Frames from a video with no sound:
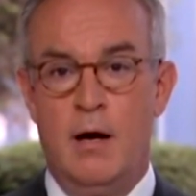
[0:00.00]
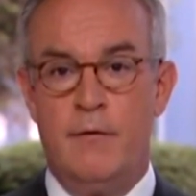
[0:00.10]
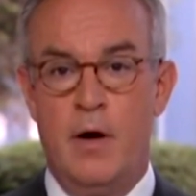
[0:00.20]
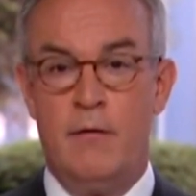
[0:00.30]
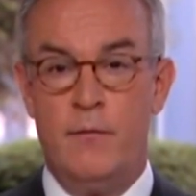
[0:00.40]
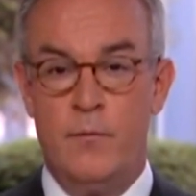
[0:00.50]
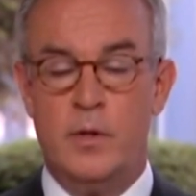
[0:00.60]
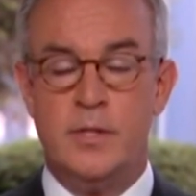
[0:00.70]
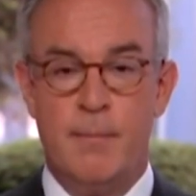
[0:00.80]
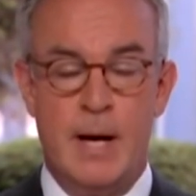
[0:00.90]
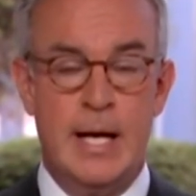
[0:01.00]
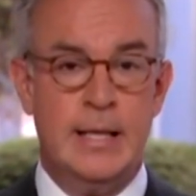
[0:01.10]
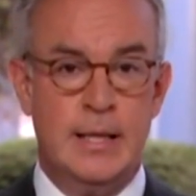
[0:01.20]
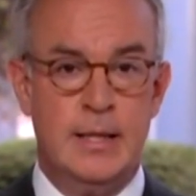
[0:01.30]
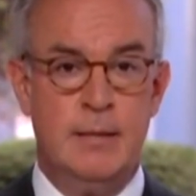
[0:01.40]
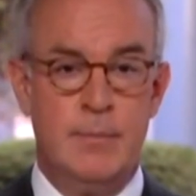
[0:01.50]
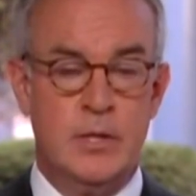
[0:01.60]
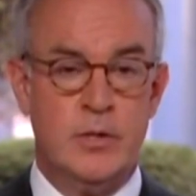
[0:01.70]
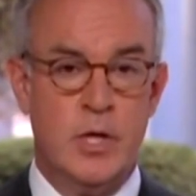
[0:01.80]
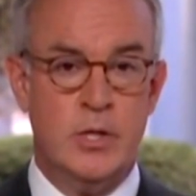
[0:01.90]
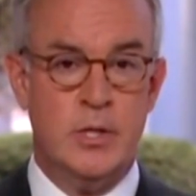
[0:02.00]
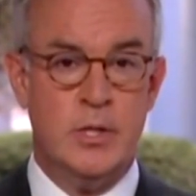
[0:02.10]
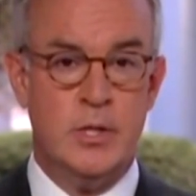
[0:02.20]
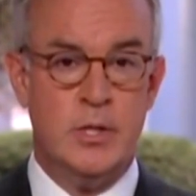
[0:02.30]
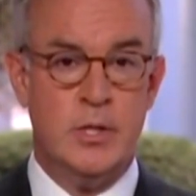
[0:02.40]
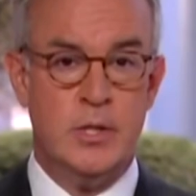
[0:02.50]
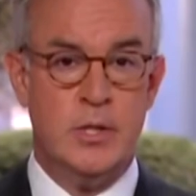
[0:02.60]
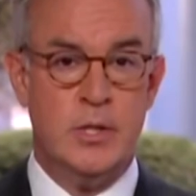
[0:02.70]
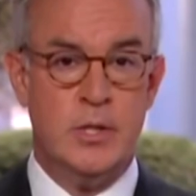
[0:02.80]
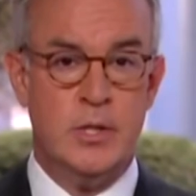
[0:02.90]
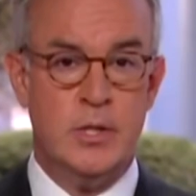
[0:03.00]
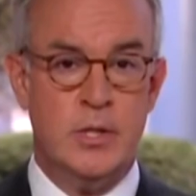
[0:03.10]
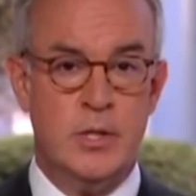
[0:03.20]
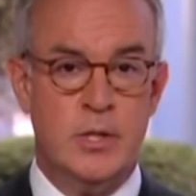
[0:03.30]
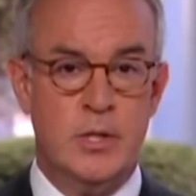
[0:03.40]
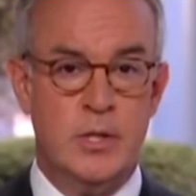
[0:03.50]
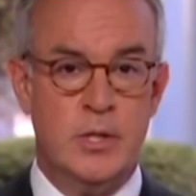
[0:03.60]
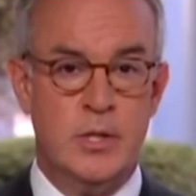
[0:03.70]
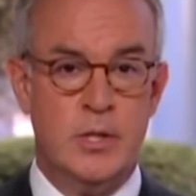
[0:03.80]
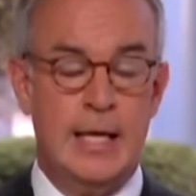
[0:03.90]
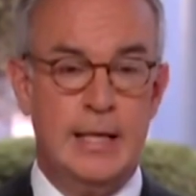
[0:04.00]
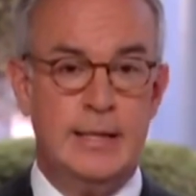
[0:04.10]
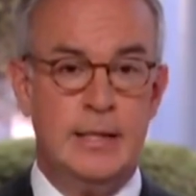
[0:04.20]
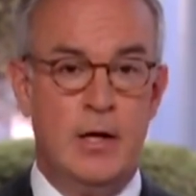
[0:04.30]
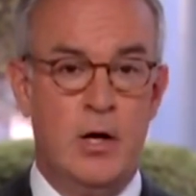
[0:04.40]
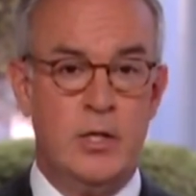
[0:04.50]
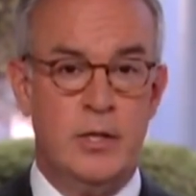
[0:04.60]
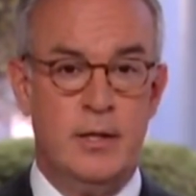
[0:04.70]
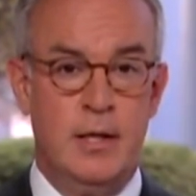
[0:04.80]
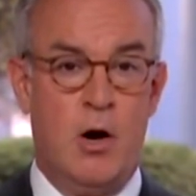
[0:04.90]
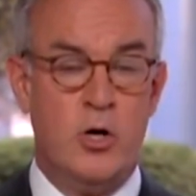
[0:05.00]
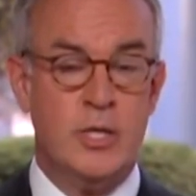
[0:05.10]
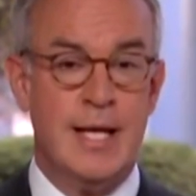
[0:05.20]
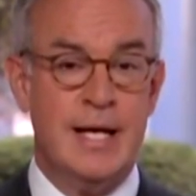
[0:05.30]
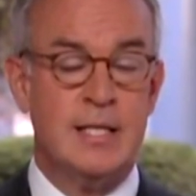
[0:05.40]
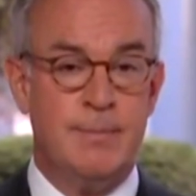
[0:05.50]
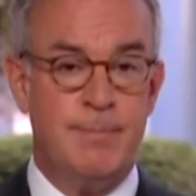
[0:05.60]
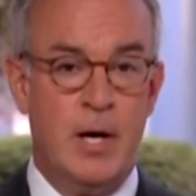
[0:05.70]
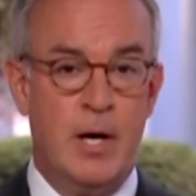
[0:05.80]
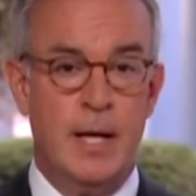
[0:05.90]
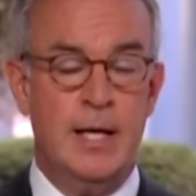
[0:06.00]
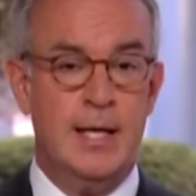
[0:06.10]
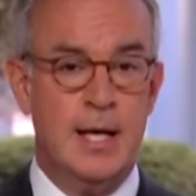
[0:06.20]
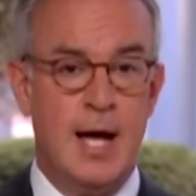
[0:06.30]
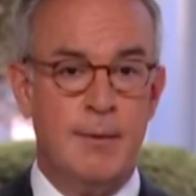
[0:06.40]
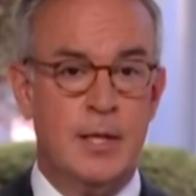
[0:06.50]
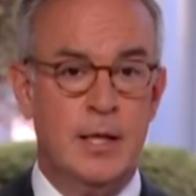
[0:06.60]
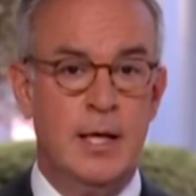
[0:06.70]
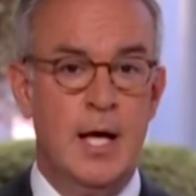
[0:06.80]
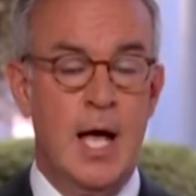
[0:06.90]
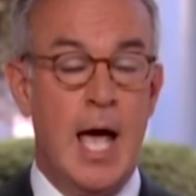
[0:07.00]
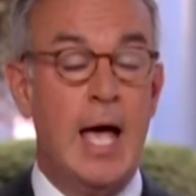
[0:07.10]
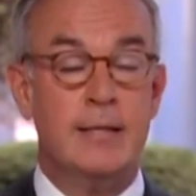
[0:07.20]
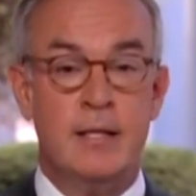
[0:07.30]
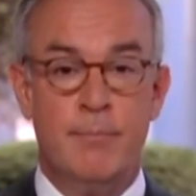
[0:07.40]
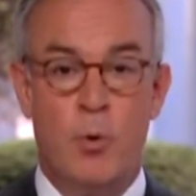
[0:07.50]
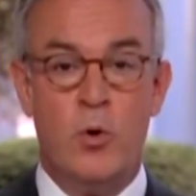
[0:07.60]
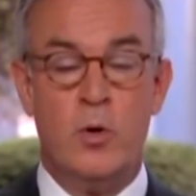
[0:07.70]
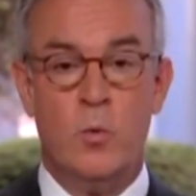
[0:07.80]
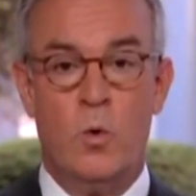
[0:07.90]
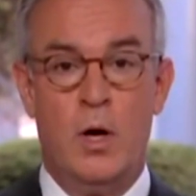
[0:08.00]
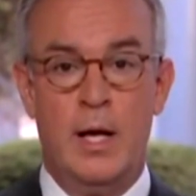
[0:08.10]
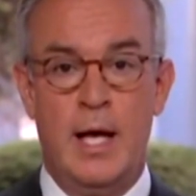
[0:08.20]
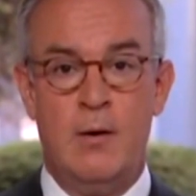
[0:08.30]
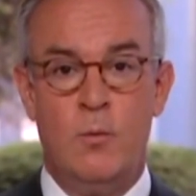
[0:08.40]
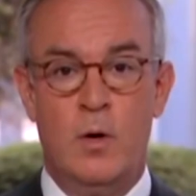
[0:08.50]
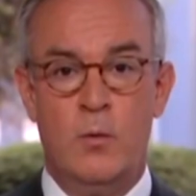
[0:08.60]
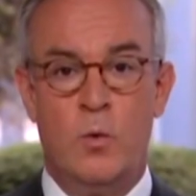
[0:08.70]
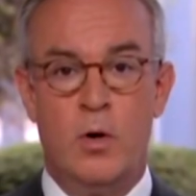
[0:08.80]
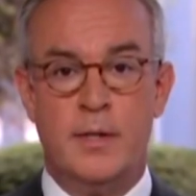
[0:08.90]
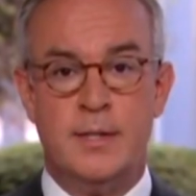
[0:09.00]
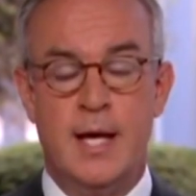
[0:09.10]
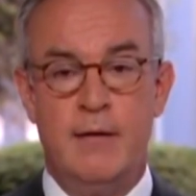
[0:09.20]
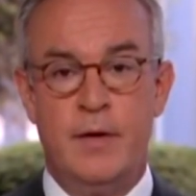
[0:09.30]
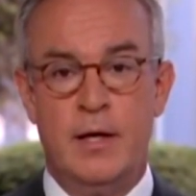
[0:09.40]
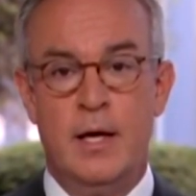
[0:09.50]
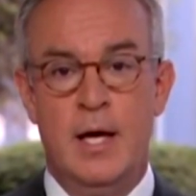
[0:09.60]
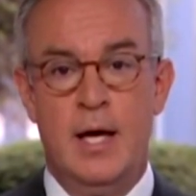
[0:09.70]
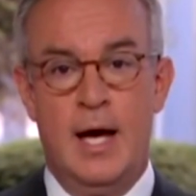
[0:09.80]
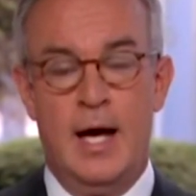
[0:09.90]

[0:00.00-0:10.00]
of somebody that the administration sees as a political ally. They see the Argentine experiment economically as an important one and one worth saving.